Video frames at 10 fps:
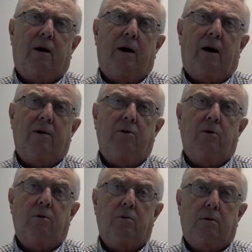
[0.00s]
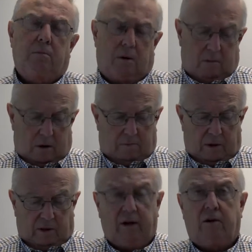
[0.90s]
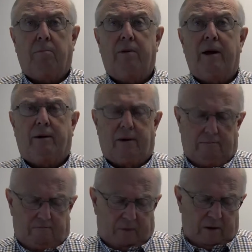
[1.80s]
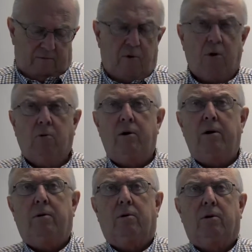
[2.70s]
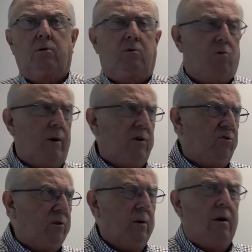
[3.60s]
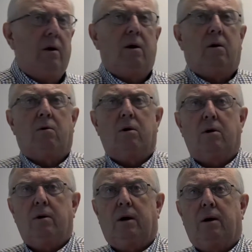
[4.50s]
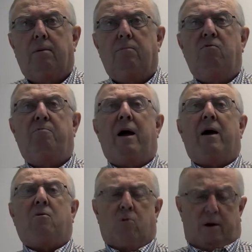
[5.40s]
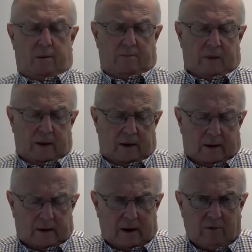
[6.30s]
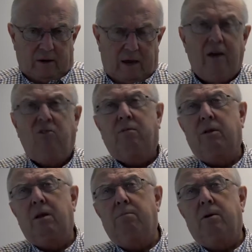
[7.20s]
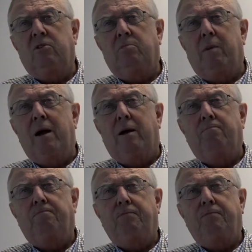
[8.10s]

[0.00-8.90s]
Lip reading: on your ability to bend forward or twist or move backward. Now in the case of a lumbar spine,